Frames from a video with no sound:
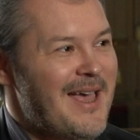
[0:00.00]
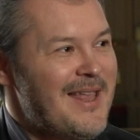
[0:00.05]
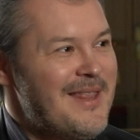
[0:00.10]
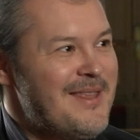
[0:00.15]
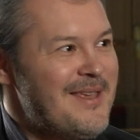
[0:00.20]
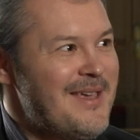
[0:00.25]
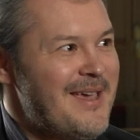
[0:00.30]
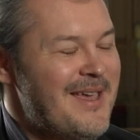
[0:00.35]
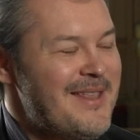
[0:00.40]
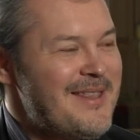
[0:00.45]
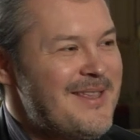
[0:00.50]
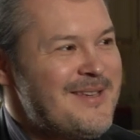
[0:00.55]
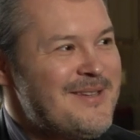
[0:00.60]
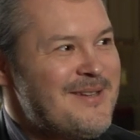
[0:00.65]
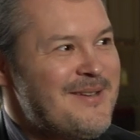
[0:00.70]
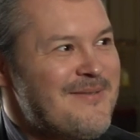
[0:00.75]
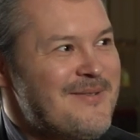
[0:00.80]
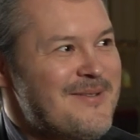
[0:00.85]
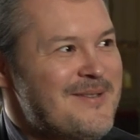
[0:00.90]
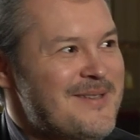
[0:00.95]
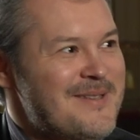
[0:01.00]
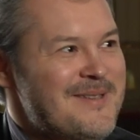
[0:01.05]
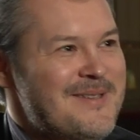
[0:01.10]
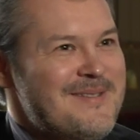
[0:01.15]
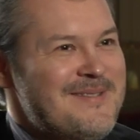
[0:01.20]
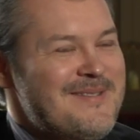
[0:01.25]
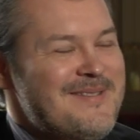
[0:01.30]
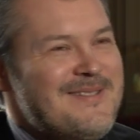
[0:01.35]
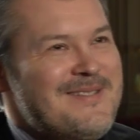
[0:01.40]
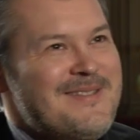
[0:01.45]
and the energy
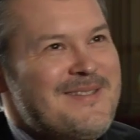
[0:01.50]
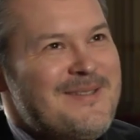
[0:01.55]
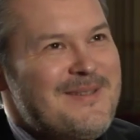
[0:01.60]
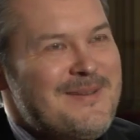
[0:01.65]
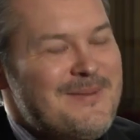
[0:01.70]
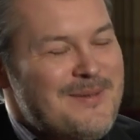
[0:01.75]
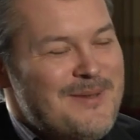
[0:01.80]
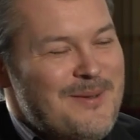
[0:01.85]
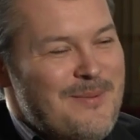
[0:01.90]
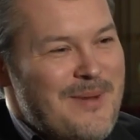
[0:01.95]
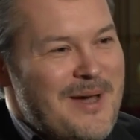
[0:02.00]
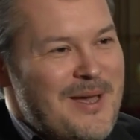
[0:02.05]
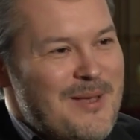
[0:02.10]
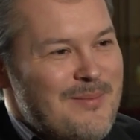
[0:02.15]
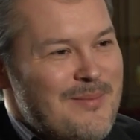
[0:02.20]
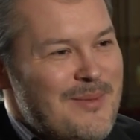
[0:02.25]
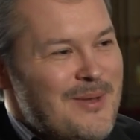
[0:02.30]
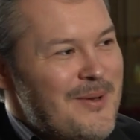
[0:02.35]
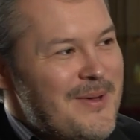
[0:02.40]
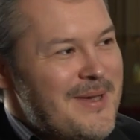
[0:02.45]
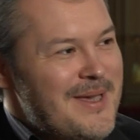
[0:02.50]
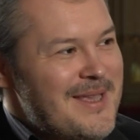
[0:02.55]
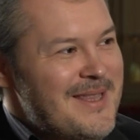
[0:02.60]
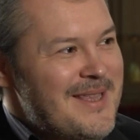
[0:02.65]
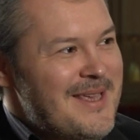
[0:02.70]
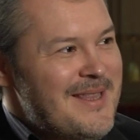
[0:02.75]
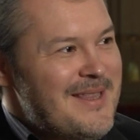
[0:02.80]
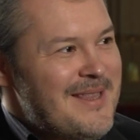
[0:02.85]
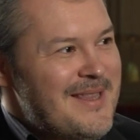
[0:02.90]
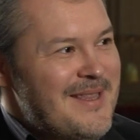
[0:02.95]
was so mind-blowing
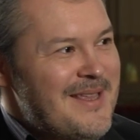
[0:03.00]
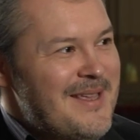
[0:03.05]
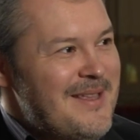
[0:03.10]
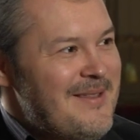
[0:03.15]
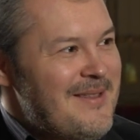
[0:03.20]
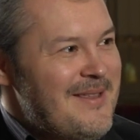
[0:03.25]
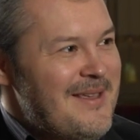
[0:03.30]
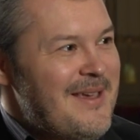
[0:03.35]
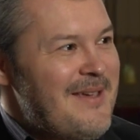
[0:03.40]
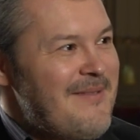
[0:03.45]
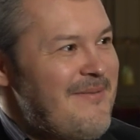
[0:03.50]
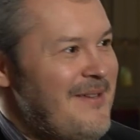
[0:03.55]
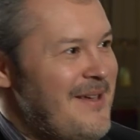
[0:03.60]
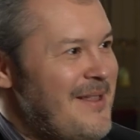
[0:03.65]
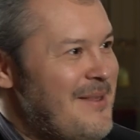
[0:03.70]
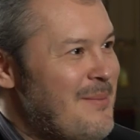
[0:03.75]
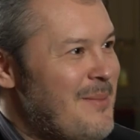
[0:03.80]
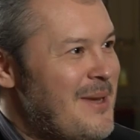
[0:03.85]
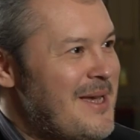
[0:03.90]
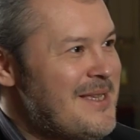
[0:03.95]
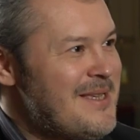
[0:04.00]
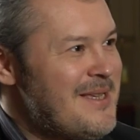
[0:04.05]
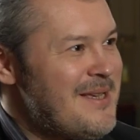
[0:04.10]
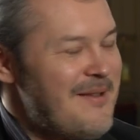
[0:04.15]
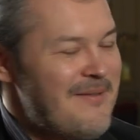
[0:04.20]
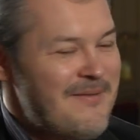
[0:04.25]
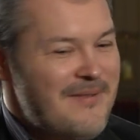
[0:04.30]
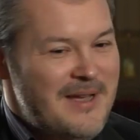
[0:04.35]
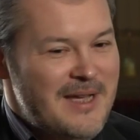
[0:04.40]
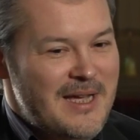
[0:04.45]
that I felt
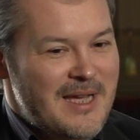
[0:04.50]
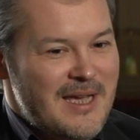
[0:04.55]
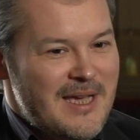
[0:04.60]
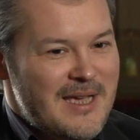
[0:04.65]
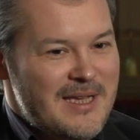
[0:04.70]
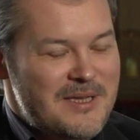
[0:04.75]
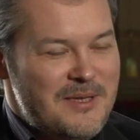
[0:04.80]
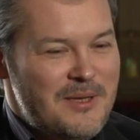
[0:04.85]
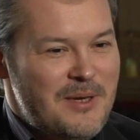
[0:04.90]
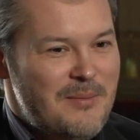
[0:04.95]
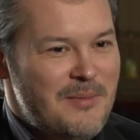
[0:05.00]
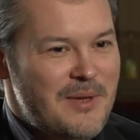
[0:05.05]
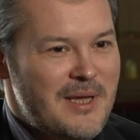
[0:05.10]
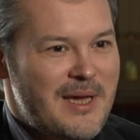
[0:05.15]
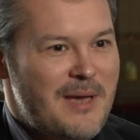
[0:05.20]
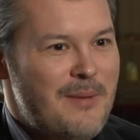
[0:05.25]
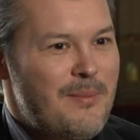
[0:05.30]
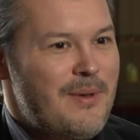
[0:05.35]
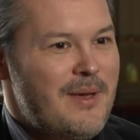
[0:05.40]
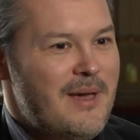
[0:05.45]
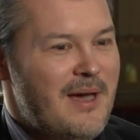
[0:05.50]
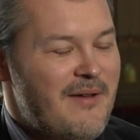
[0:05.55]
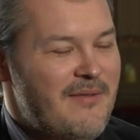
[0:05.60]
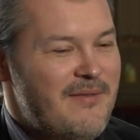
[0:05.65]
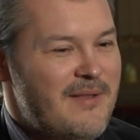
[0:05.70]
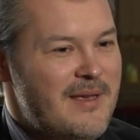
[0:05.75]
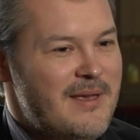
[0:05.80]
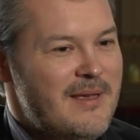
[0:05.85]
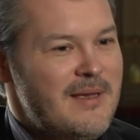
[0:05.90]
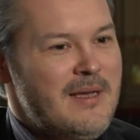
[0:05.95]
myself extremely happy
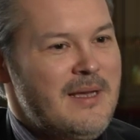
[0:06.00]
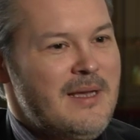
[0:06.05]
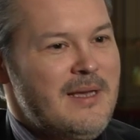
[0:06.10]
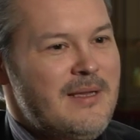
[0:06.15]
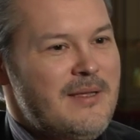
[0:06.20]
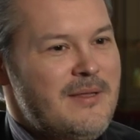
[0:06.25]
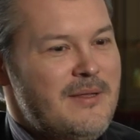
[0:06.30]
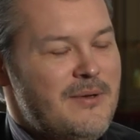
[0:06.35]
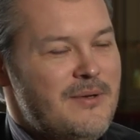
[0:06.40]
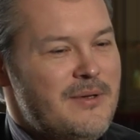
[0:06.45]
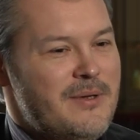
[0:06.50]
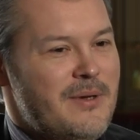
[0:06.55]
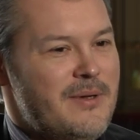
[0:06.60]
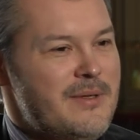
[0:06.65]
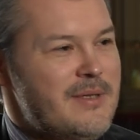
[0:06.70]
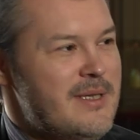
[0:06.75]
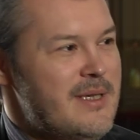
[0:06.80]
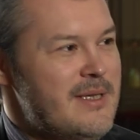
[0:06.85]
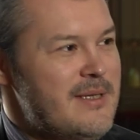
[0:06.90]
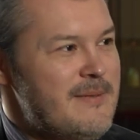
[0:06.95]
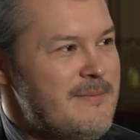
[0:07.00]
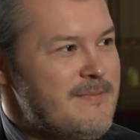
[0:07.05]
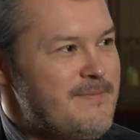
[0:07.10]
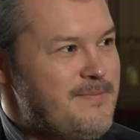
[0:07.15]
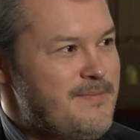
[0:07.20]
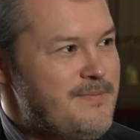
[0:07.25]
after those concerts.